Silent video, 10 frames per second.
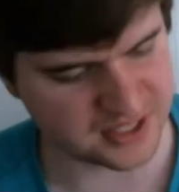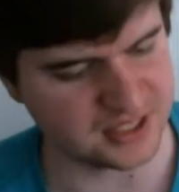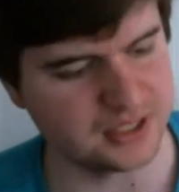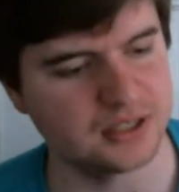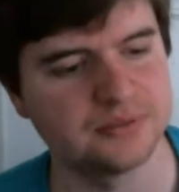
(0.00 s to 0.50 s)
in
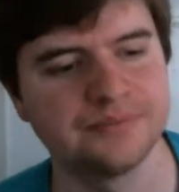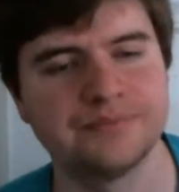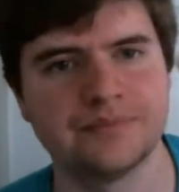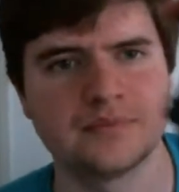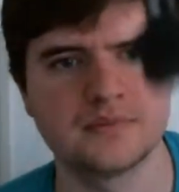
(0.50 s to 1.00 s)
here.
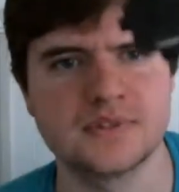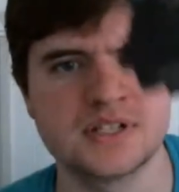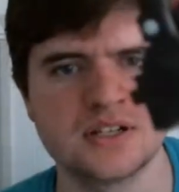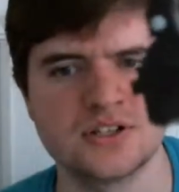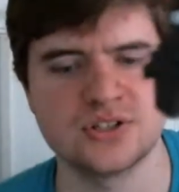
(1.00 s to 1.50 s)
There's
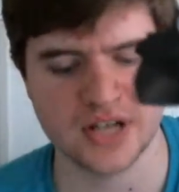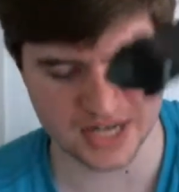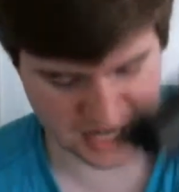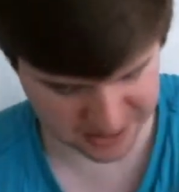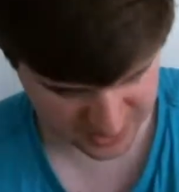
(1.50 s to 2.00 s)
another
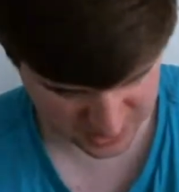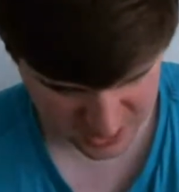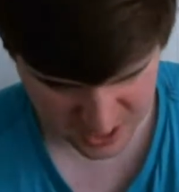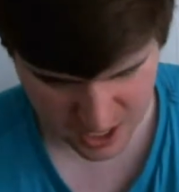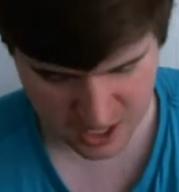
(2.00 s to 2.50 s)
train. I think
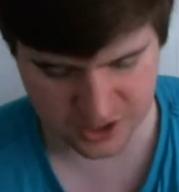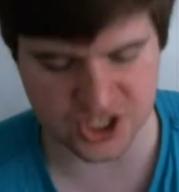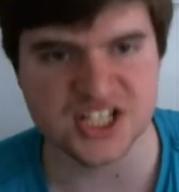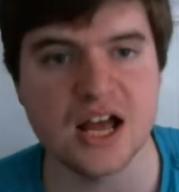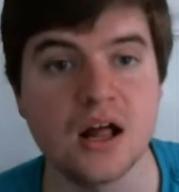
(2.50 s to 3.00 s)
the uh, the
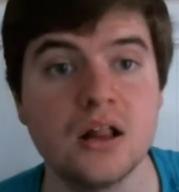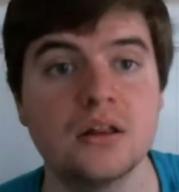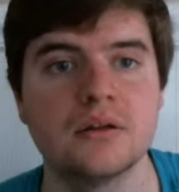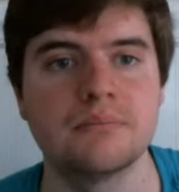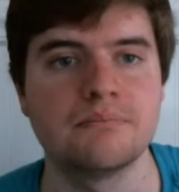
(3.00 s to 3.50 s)

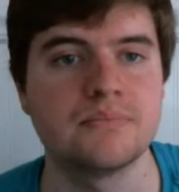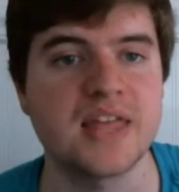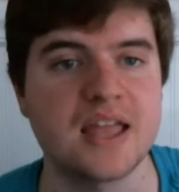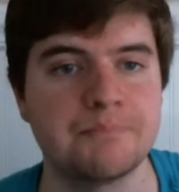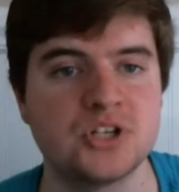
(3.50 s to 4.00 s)
Shell
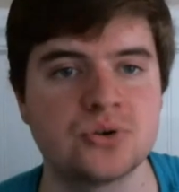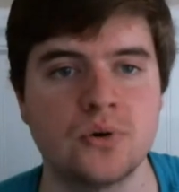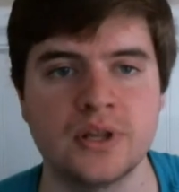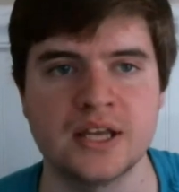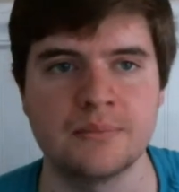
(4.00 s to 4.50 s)

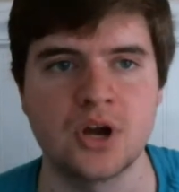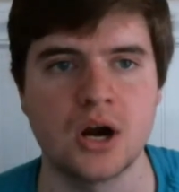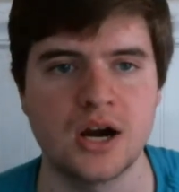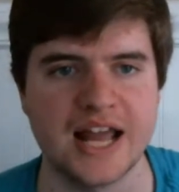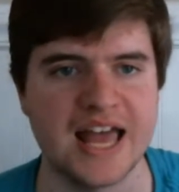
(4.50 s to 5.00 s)
petroleum
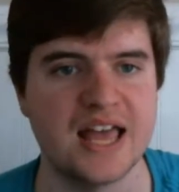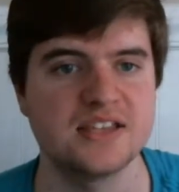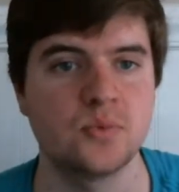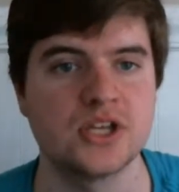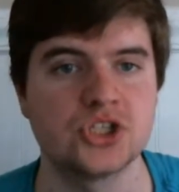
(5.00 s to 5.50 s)
cart
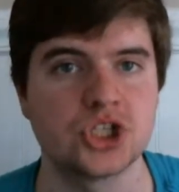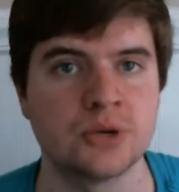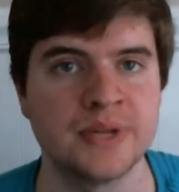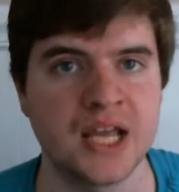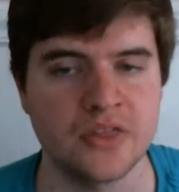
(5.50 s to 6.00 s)
has West
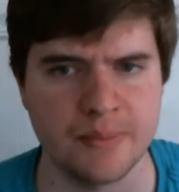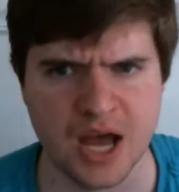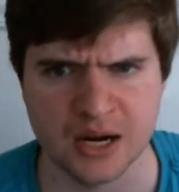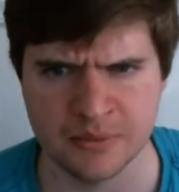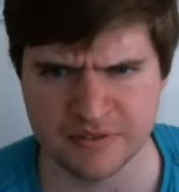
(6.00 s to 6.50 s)
Germany on the
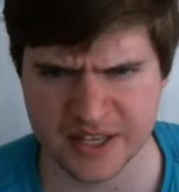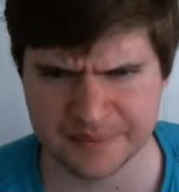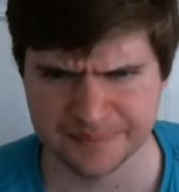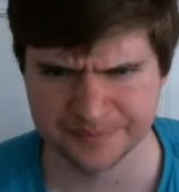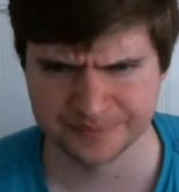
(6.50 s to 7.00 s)
bottom of it.